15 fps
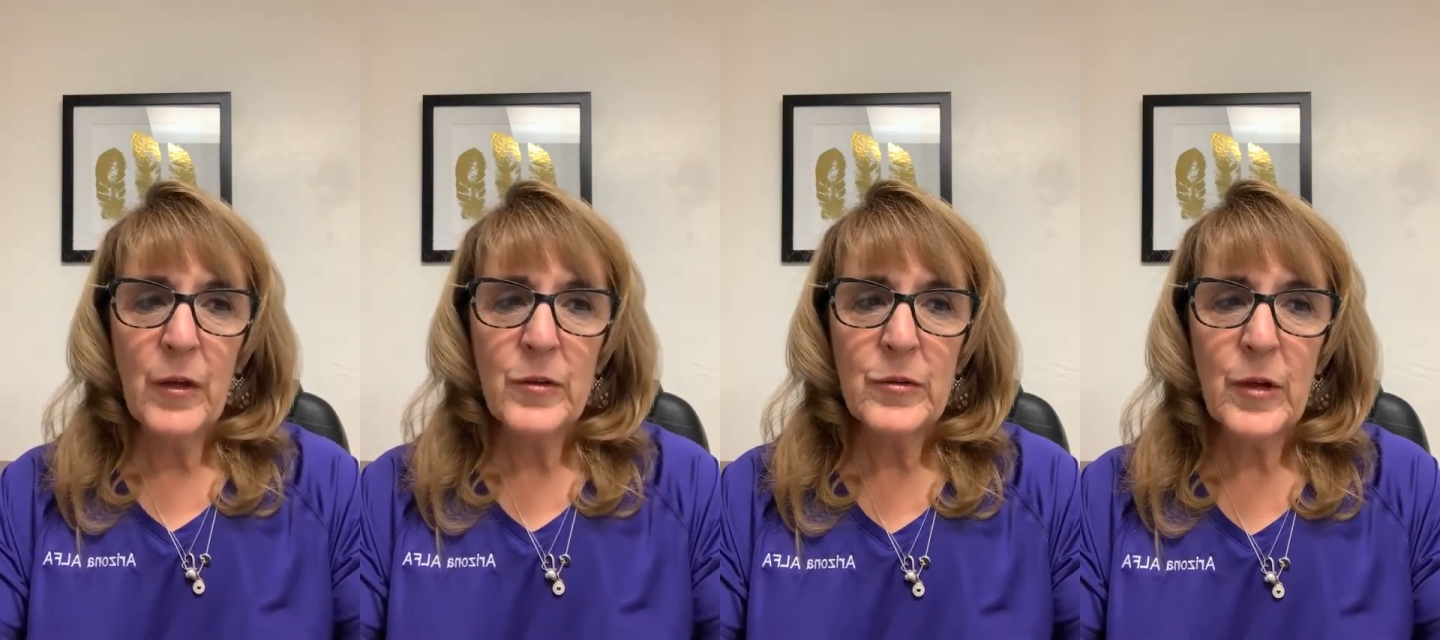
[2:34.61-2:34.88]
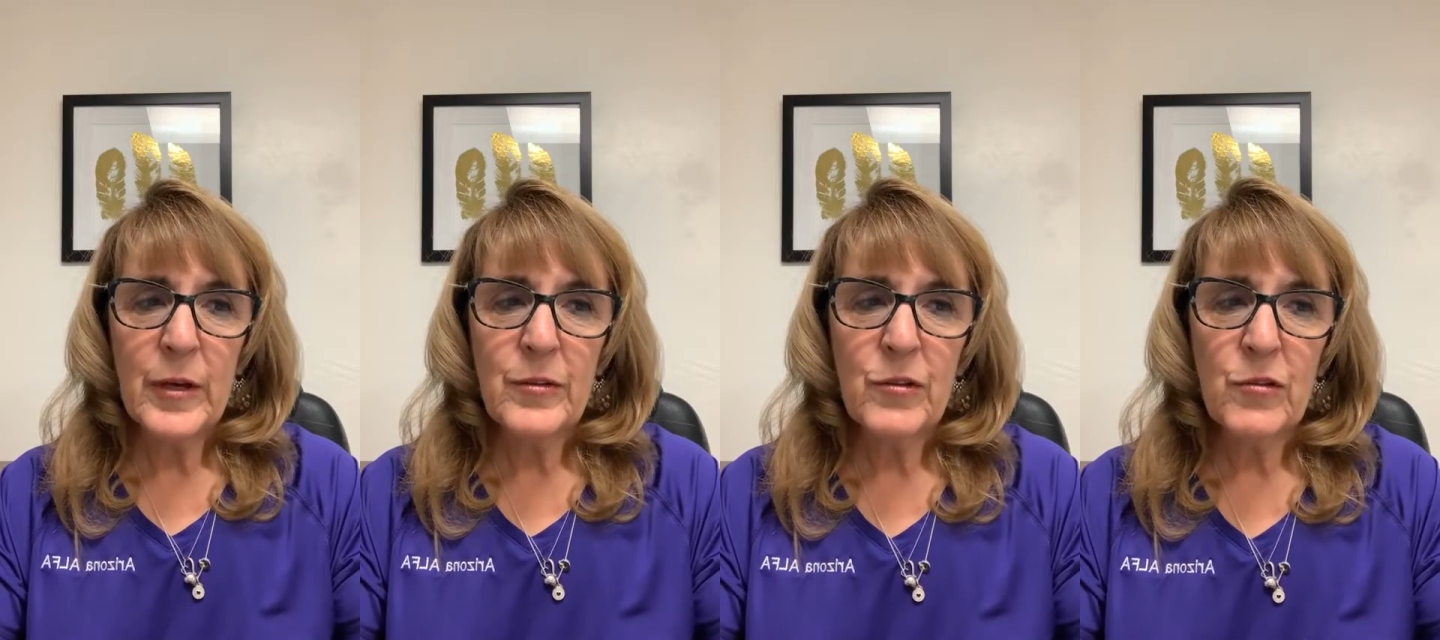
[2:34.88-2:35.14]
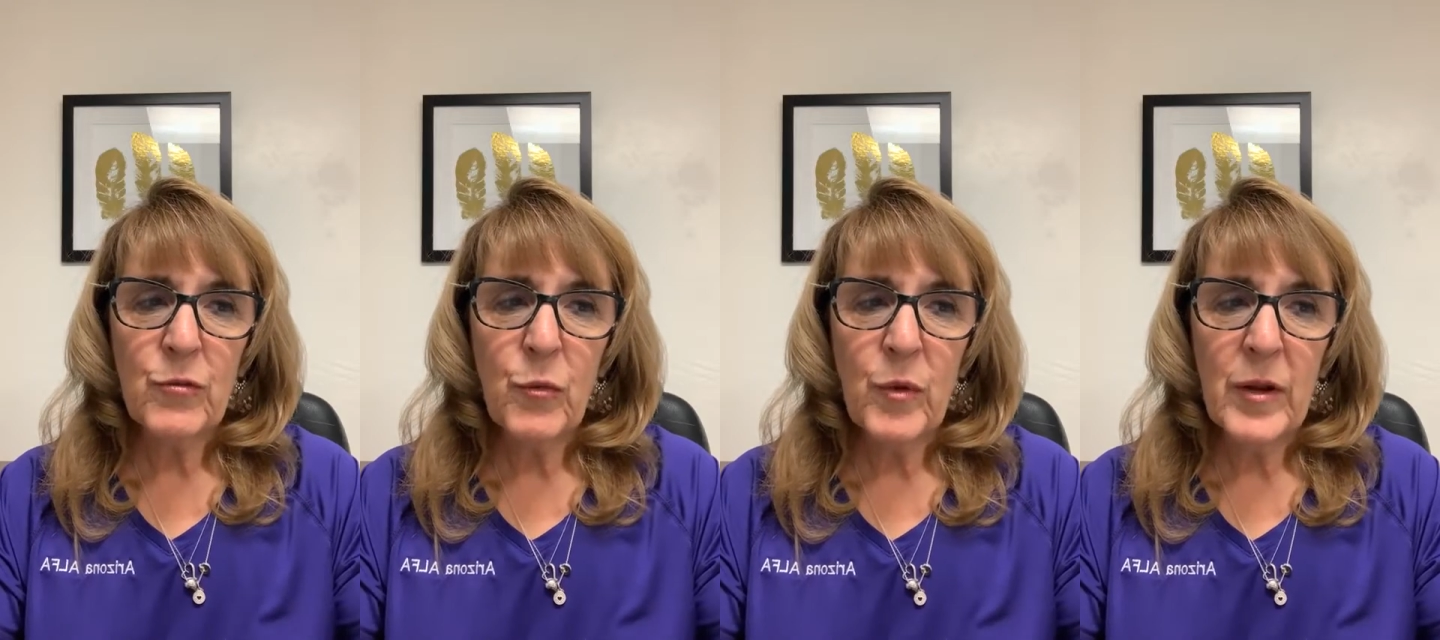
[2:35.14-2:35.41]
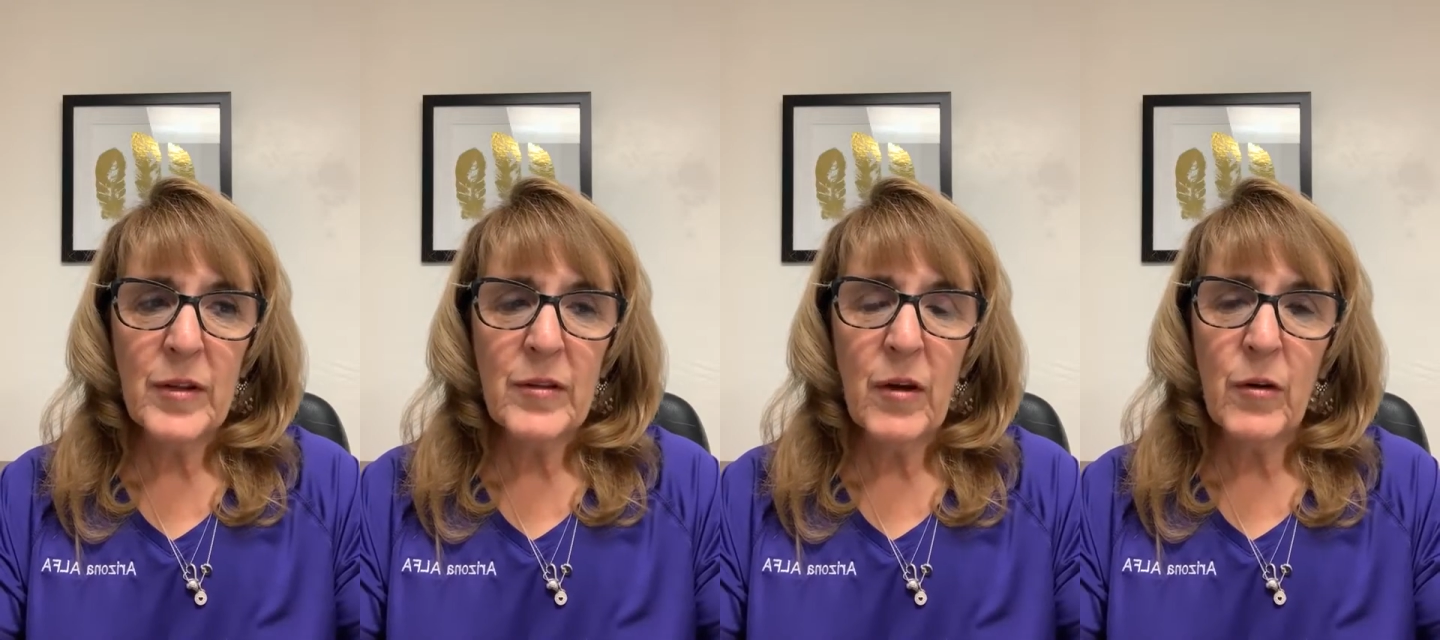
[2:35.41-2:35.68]
So I just
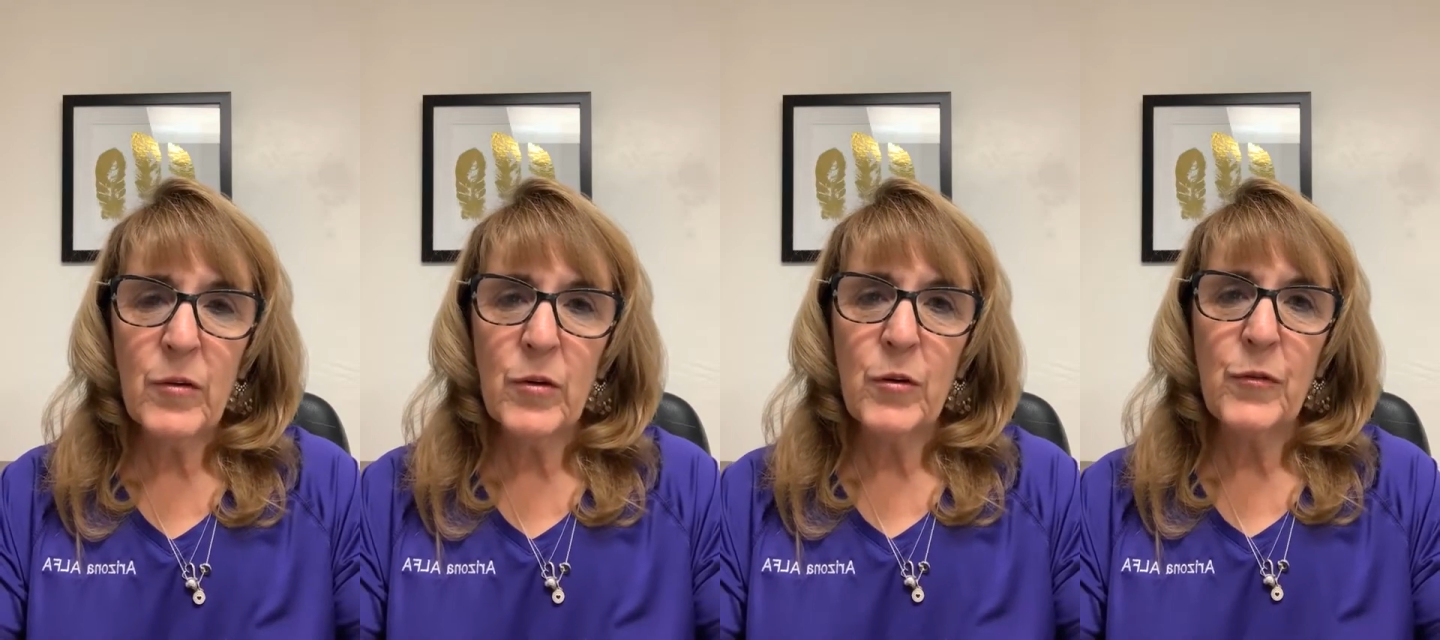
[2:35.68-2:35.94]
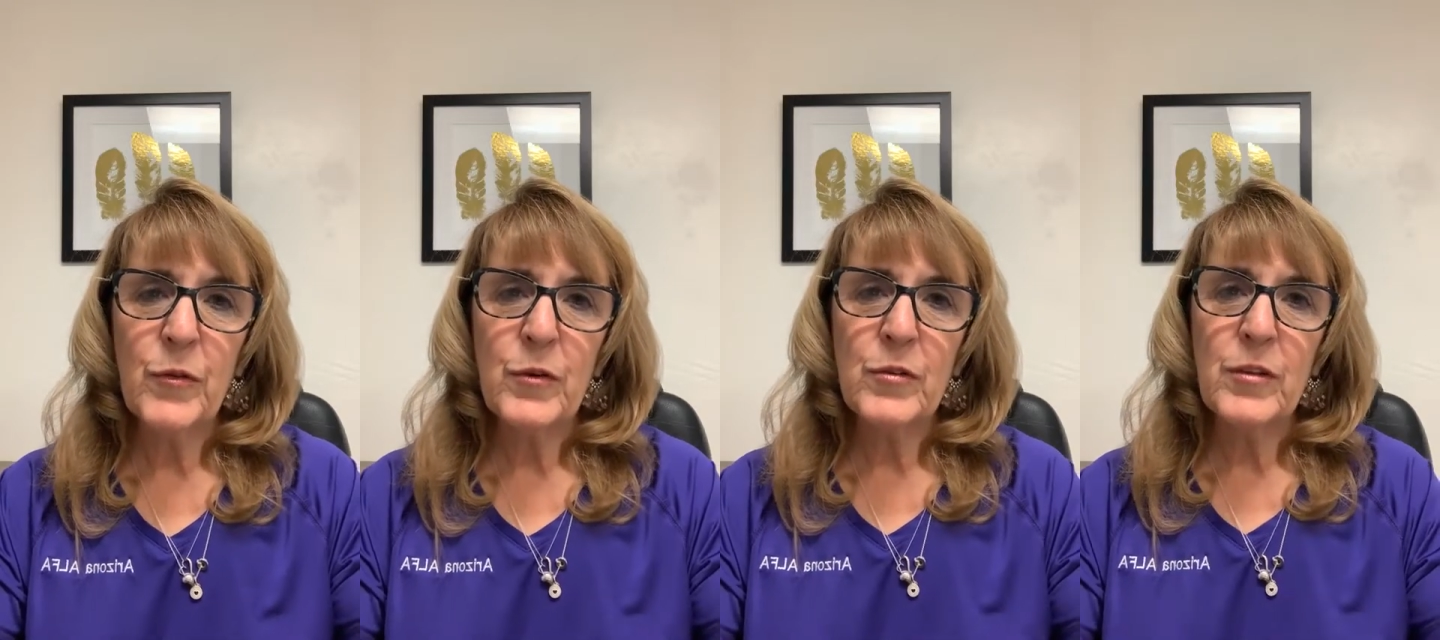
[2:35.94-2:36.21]
want to tell you, if you're